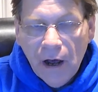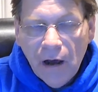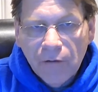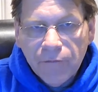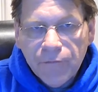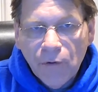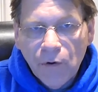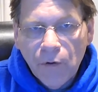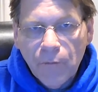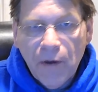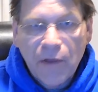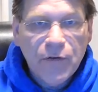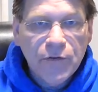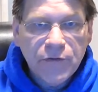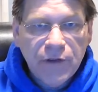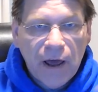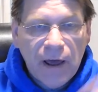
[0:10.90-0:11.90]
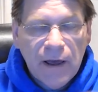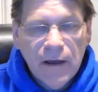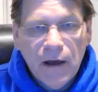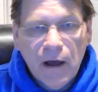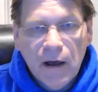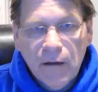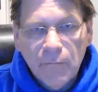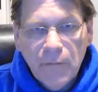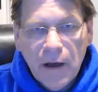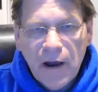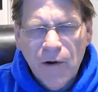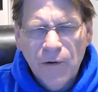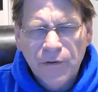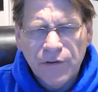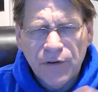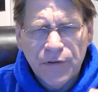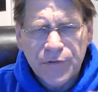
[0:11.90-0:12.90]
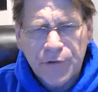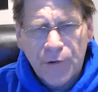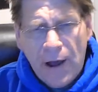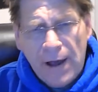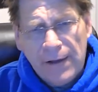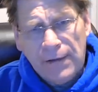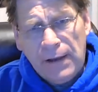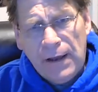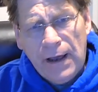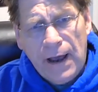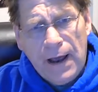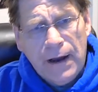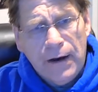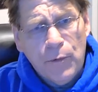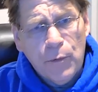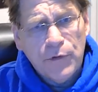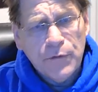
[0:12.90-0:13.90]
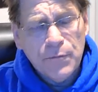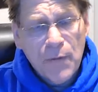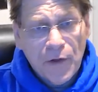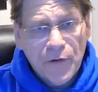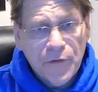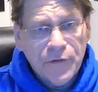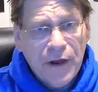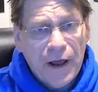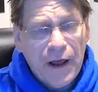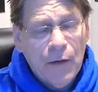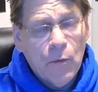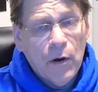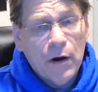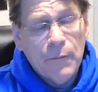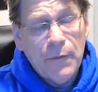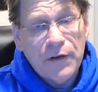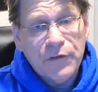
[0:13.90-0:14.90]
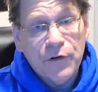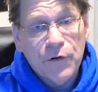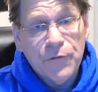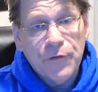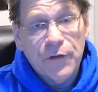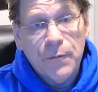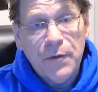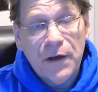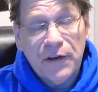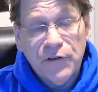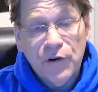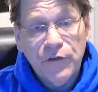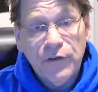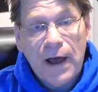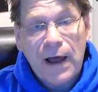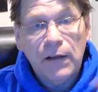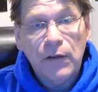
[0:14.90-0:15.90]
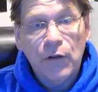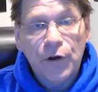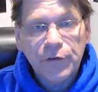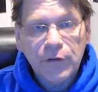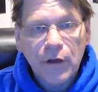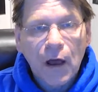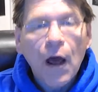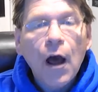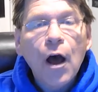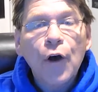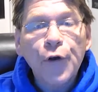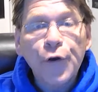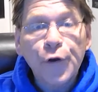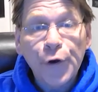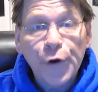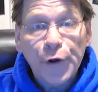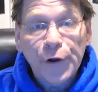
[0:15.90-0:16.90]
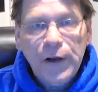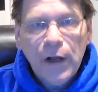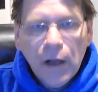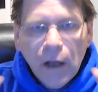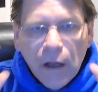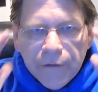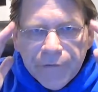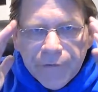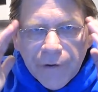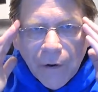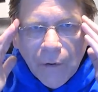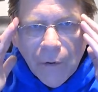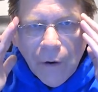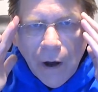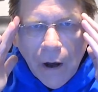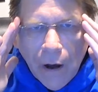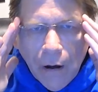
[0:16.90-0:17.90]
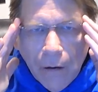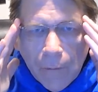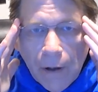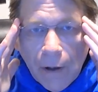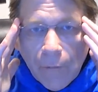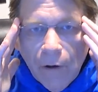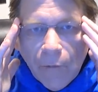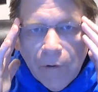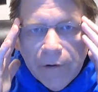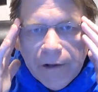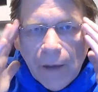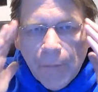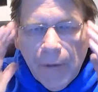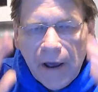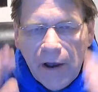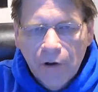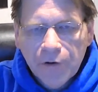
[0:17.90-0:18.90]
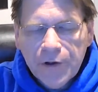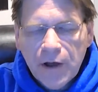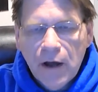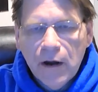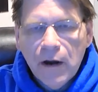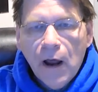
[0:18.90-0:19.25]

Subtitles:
for Mother's Day. My hair was a little scraggly and it was Mother's Day. I wanted to make sure for the pictures I looked good. So I went and got my hair cut.